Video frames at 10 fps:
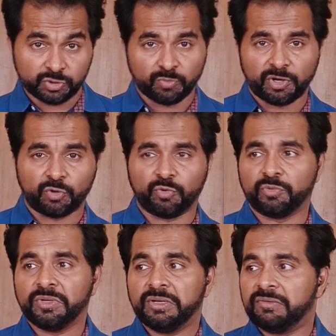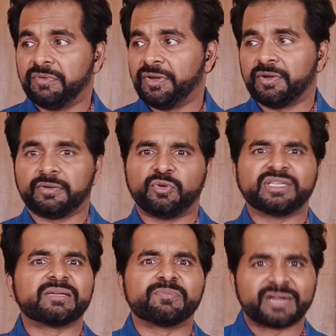or tomorrow when you're
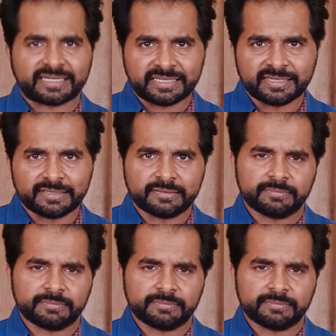doing some practical